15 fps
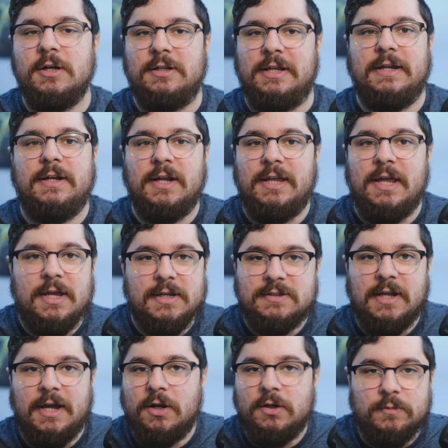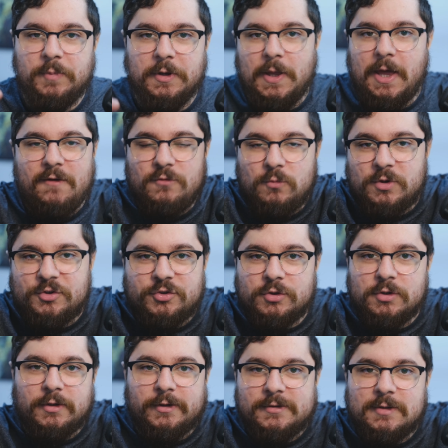like a case that everyone
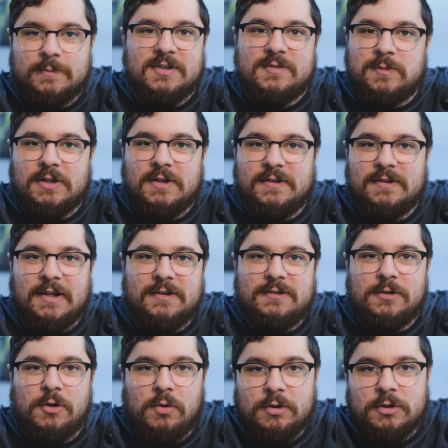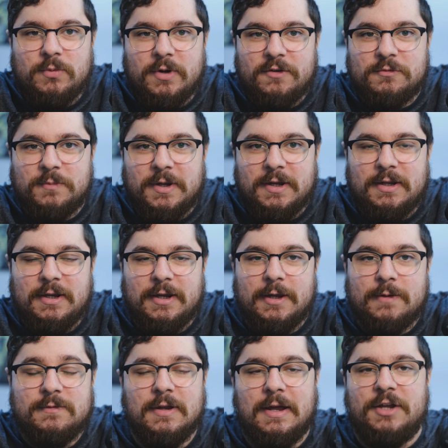should learn C++ and that's the only way of making
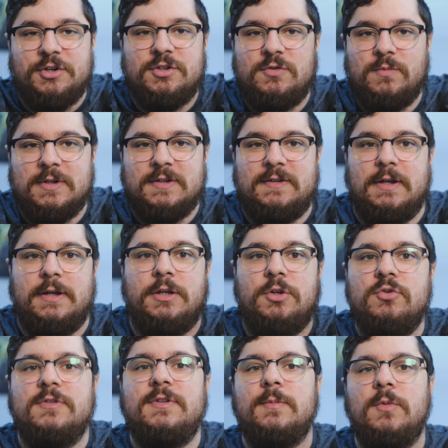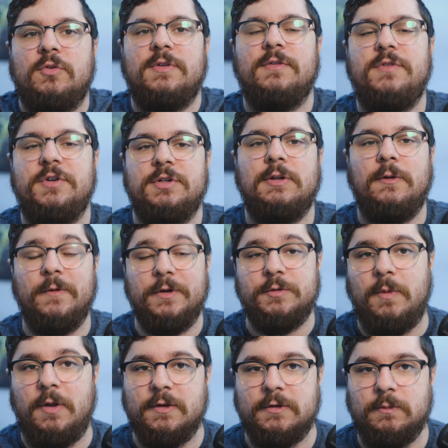games. I just want to say use the most efficient
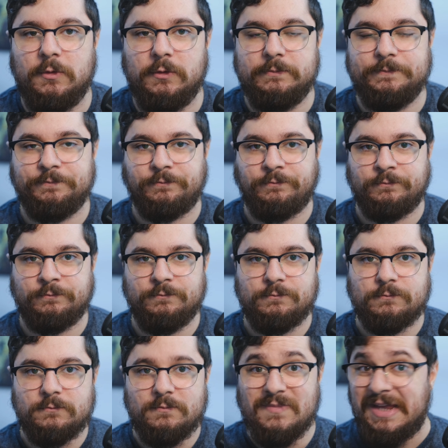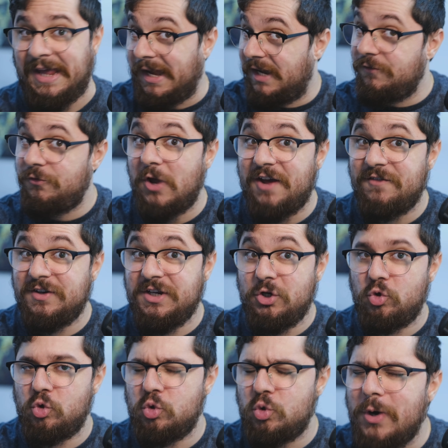language possible. And if you have an
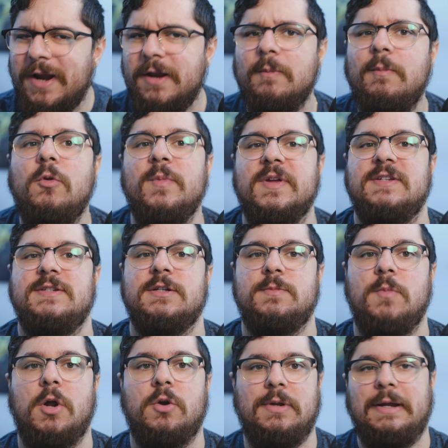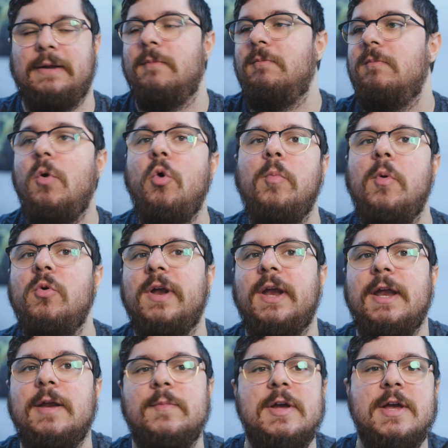incredible business model, like a mobile
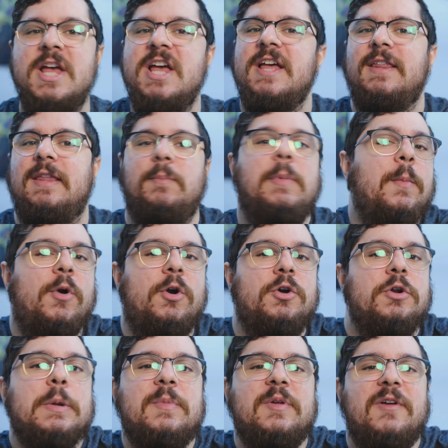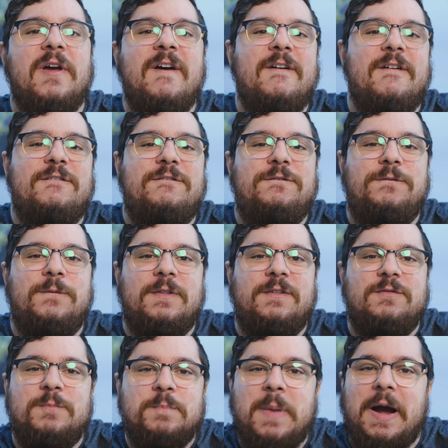game that people are going to be
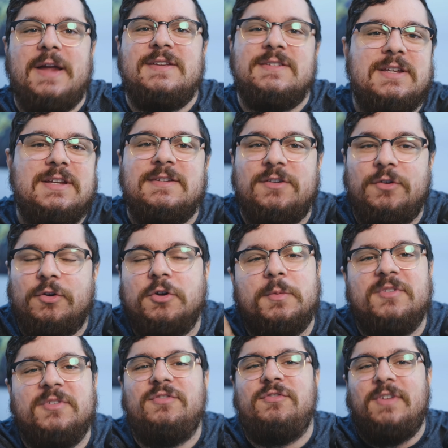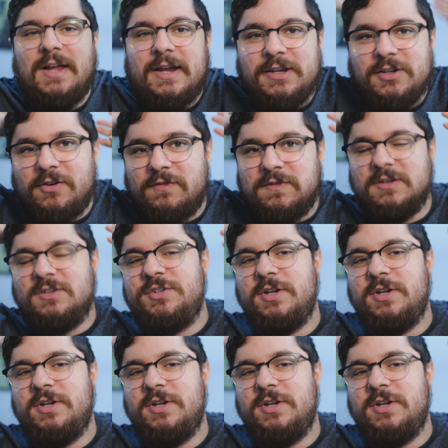buying skins that are going to be flying off the